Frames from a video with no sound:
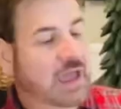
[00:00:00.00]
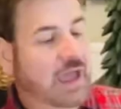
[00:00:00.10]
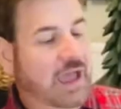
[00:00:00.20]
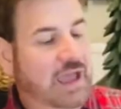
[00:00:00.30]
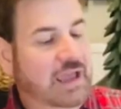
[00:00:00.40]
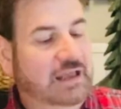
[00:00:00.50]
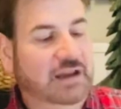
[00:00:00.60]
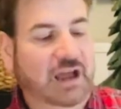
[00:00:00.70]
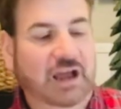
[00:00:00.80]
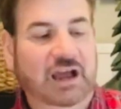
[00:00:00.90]

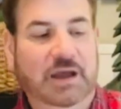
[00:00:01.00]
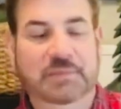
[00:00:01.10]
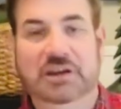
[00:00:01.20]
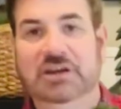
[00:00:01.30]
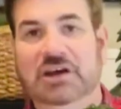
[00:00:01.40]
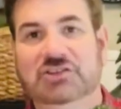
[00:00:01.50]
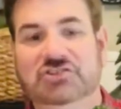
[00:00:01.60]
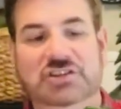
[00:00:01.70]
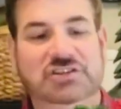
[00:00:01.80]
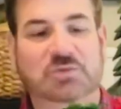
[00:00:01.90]
and I mean,
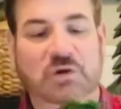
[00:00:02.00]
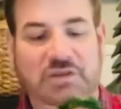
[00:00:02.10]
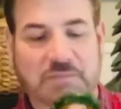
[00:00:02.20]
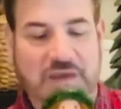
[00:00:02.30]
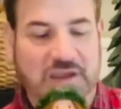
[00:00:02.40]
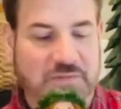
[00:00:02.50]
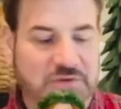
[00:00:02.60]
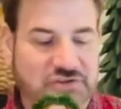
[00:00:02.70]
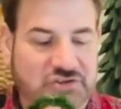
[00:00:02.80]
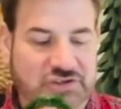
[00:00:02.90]
just the way they make them
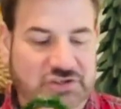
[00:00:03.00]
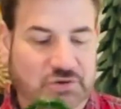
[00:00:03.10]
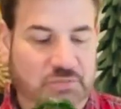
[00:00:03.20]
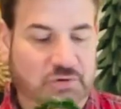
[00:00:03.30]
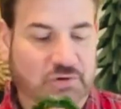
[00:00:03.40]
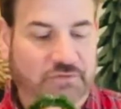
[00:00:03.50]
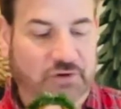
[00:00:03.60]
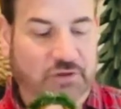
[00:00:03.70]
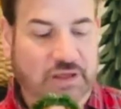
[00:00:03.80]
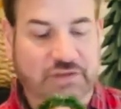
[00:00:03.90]
is just so
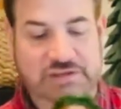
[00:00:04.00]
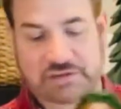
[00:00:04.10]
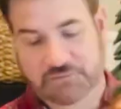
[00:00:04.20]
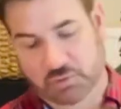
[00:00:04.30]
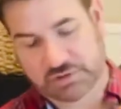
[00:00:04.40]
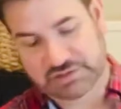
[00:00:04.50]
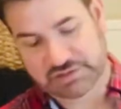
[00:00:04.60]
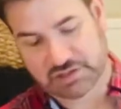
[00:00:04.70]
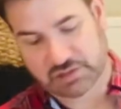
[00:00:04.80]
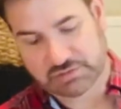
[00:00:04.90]
beautiful. And this, of course, is
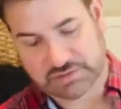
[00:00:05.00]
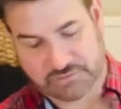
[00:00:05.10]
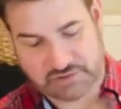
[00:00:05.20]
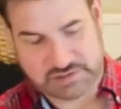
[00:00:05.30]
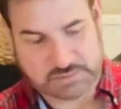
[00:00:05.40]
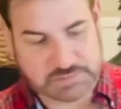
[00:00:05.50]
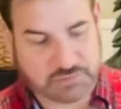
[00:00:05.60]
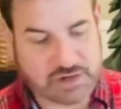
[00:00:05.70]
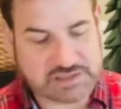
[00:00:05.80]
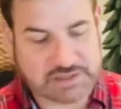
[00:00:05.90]
the Ghost of Christmas
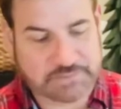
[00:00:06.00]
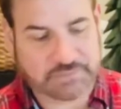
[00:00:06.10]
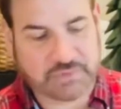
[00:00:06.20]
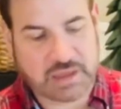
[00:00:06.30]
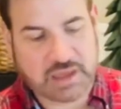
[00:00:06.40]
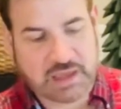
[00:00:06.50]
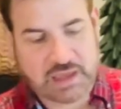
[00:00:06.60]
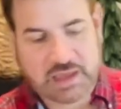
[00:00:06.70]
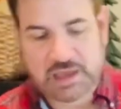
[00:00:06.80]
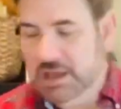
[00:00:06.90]
Present.
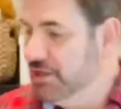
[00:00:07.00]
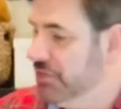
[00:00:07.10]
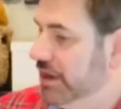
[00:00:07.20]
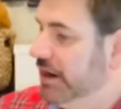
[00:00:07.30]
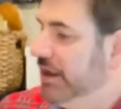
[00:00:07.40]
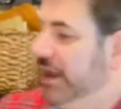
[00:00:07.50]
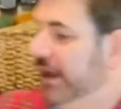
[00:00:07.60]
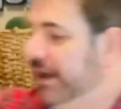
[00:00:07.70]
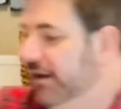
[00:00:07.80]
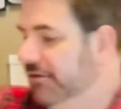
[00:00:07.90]
Then I
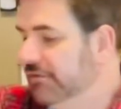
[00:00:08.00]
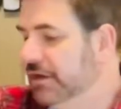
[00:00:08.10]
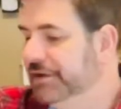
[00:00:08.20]
have,